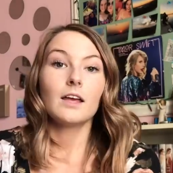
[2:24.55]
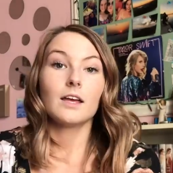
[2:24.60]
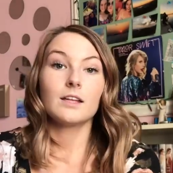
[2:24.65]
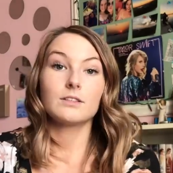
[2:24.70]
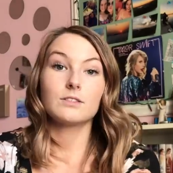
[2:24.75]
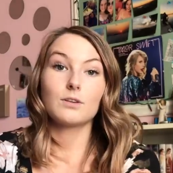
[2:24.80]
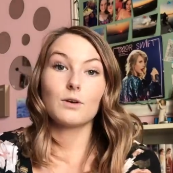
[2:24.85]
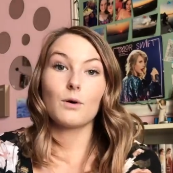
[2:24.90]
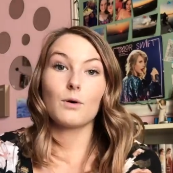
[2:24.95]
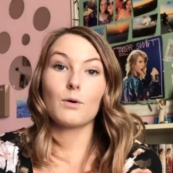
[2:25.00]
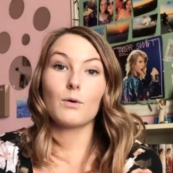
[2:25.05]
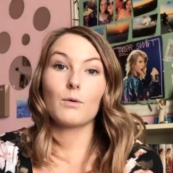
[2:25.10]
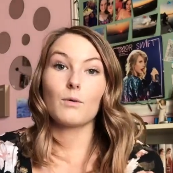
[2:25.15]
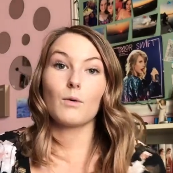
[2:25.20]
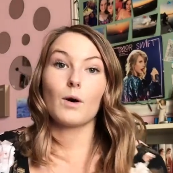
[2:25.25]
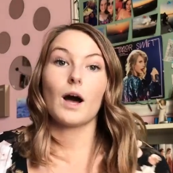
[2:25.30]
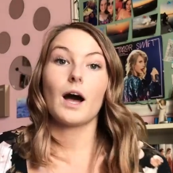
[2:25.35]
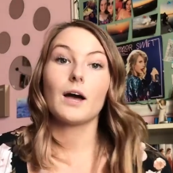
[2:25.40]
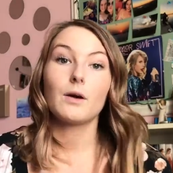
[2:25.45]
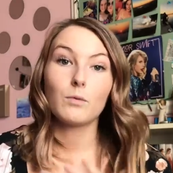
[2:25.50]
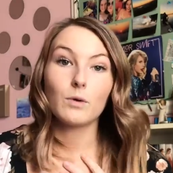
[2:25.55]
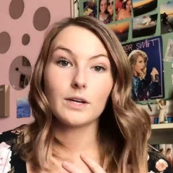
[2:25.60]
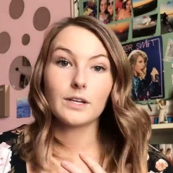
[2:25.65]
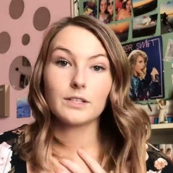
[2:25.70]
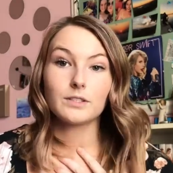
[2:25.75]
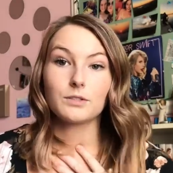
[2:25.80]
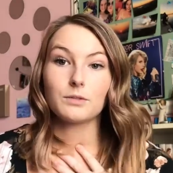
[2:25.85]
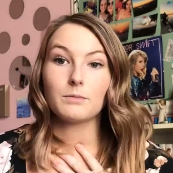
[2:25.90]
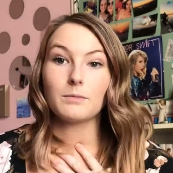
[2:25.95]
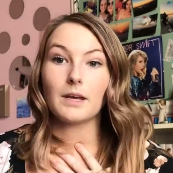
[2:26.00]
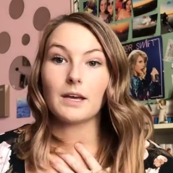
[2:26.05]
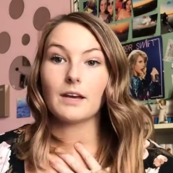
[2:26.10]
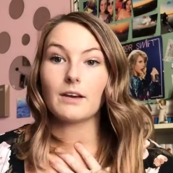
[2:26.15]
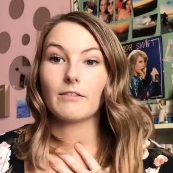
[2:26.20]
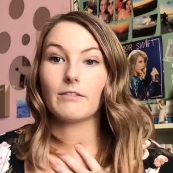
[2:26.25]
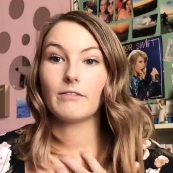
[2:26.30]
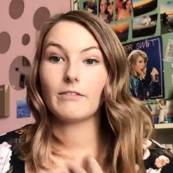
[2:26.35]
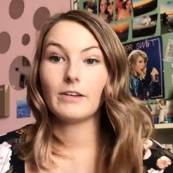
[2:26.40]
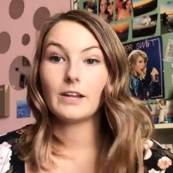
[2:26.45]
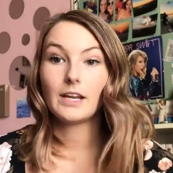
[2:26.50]
And so I wanted to make
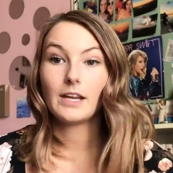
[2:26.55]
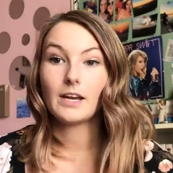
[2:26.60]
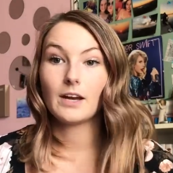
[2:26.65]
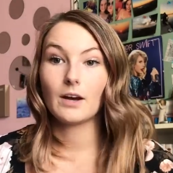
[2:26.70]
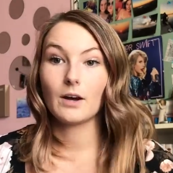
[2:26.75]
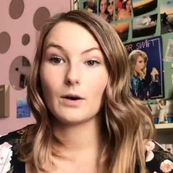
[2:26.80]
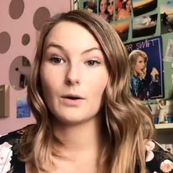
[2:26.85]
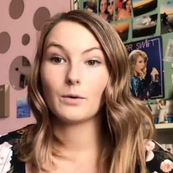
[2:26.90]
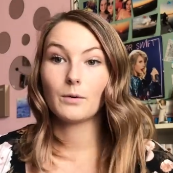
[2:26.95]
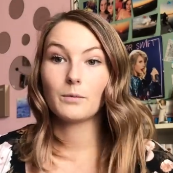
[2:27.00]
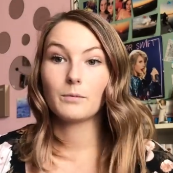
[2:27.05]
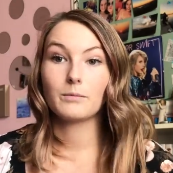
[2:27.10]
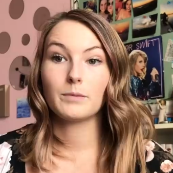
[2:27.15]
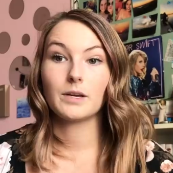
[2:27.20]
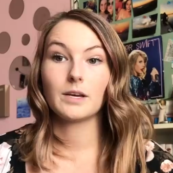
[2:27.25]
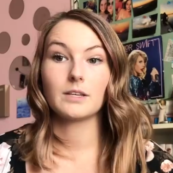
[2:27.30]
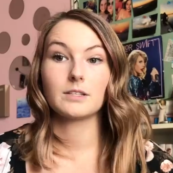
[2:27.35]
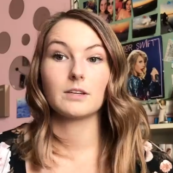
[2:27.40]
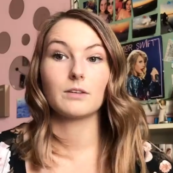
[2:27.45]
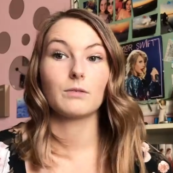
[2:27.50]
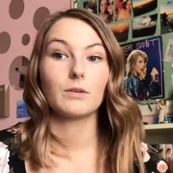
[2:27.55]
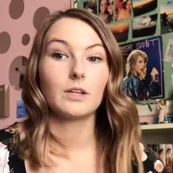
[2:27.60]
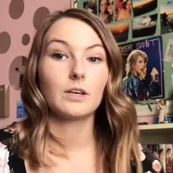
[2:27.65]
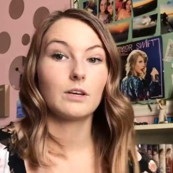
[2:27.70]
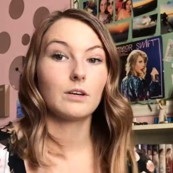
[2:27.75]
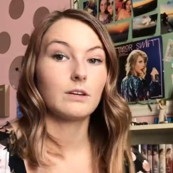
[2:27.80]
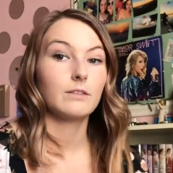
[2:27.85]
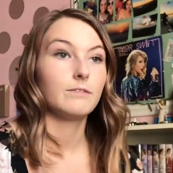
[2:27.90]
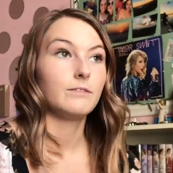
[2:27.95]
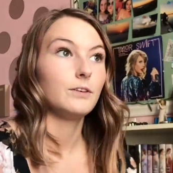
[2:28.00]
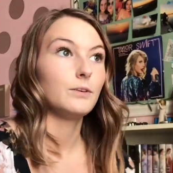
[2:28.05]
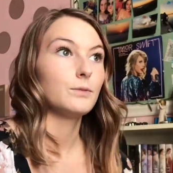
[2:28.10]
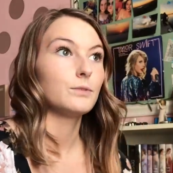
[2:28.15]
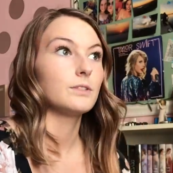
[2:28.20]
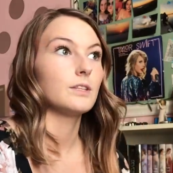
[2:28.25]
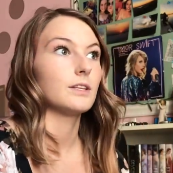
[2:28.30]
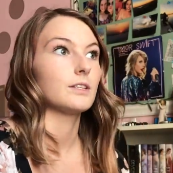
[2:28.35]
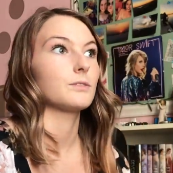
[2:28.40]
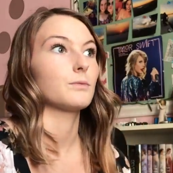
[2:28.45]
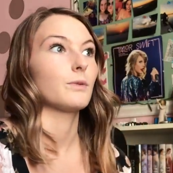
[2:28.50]
a video because I really could have
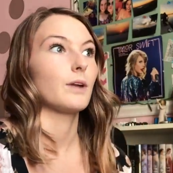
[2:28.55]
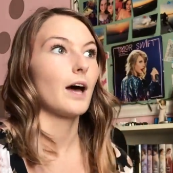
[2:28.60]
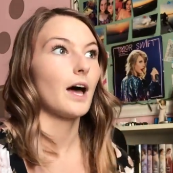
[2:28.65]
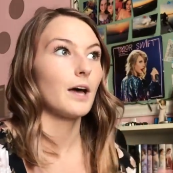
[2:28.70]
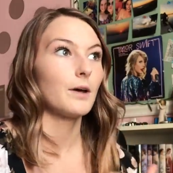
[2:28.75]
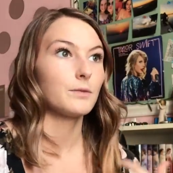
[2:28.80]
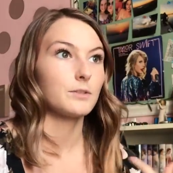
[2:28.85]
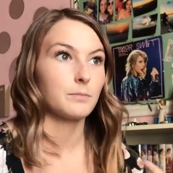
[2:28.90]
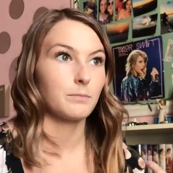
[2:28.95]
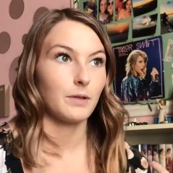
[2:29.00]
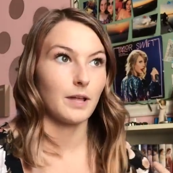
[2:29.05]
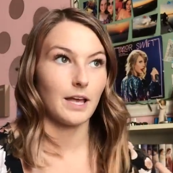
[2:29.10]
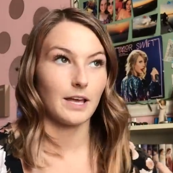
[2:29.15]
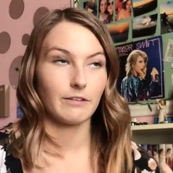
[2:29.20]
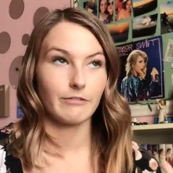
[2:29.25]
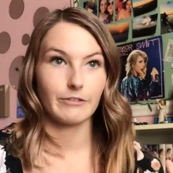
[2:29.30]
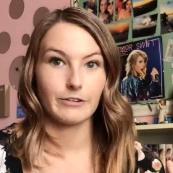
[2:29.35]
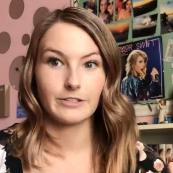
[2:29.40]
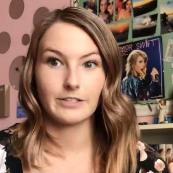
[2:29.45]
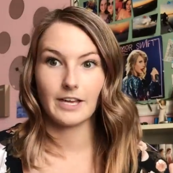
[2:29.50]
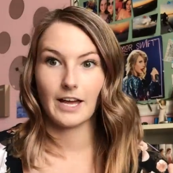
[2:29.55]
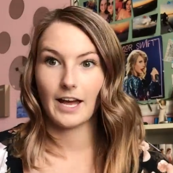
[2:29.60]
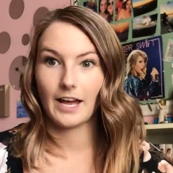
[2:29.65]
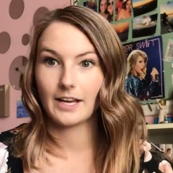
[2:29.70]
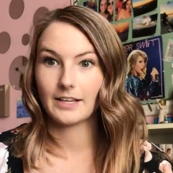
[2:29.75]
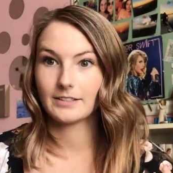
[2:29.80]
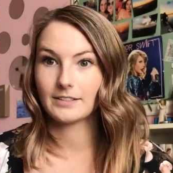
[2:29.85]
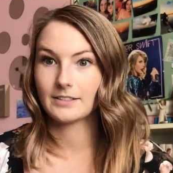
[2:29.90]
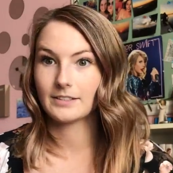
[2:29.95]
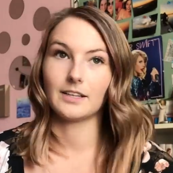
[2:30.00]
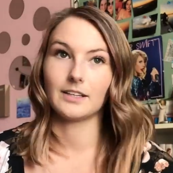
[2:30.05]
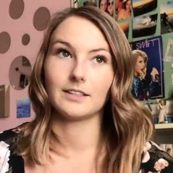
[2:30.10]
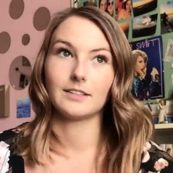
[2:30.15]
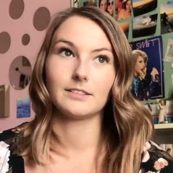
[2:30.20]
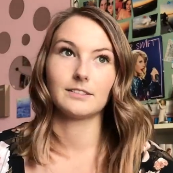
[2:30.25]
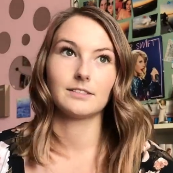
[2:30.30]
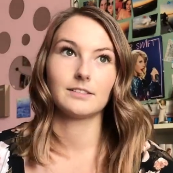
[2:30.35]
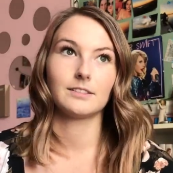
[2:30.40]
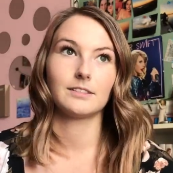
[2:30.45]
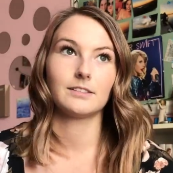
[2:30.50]
used this when I was applying for SAS
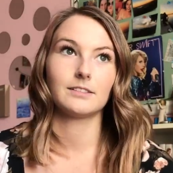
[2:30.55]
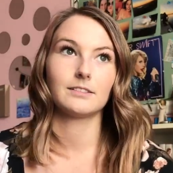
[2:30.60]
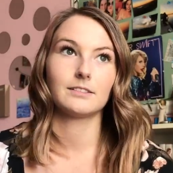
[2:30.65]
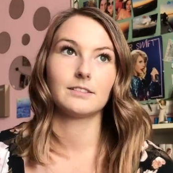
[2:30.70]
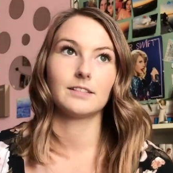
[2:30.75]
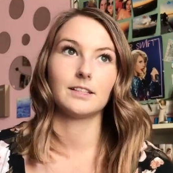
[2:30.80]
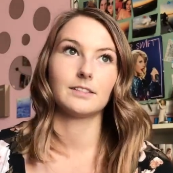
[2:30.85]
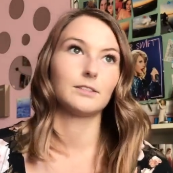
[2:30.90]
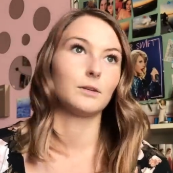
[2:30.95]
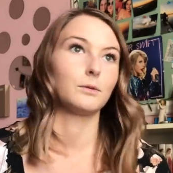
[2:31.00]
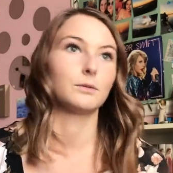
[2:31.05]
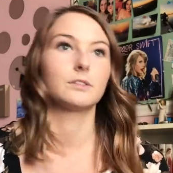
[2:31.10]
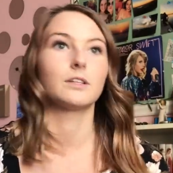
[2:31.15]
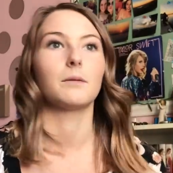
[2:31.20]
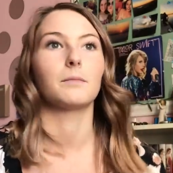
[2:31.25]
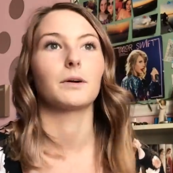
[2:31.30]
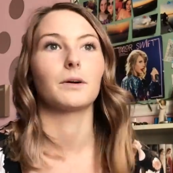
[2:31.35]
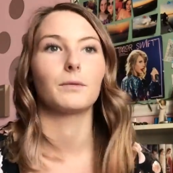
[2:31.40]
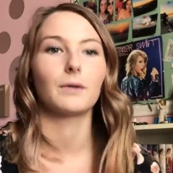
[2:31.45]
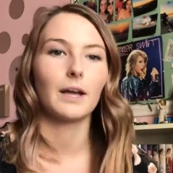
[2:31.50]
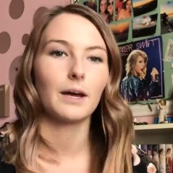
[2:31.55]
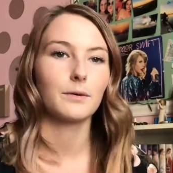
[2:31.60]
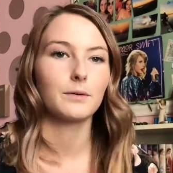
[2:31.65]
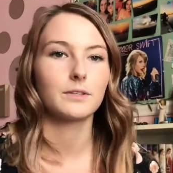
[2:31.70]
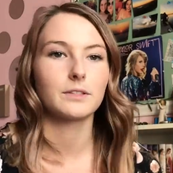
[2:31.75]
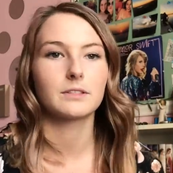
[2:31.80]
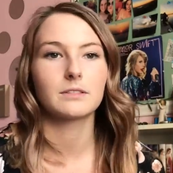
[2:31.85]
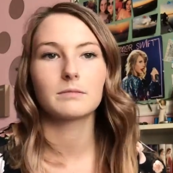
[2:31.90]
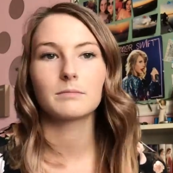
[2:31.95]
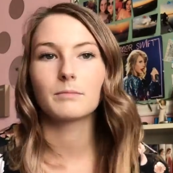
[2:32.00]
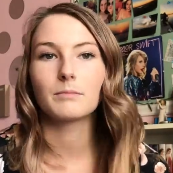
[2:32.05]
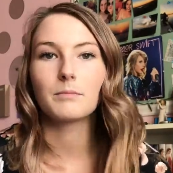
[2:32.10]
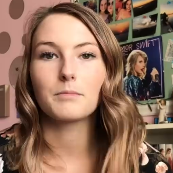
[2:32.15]
and this whole summer when I was